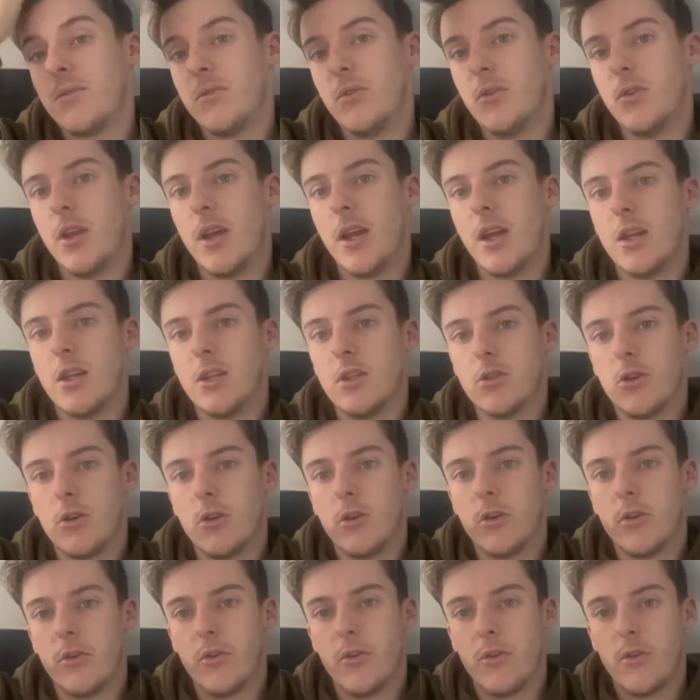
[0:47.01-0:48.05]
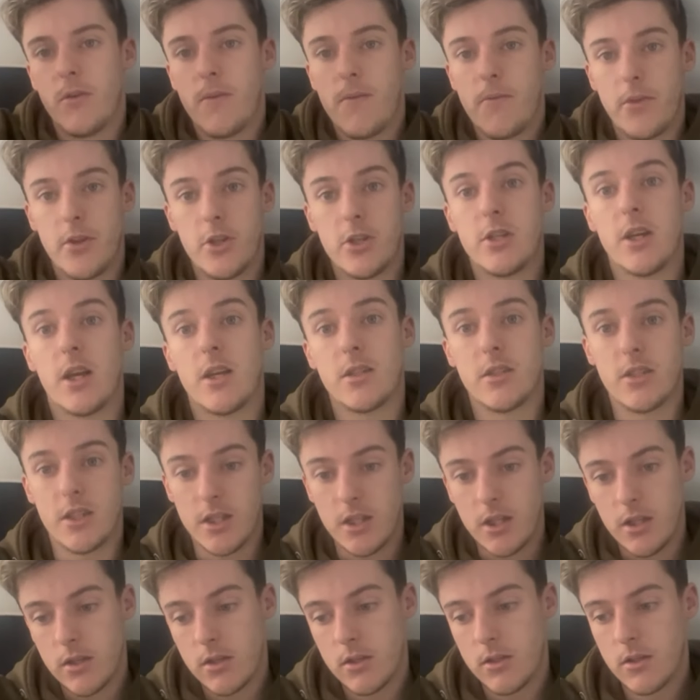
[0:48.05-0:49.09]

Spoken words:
few days on the chassis.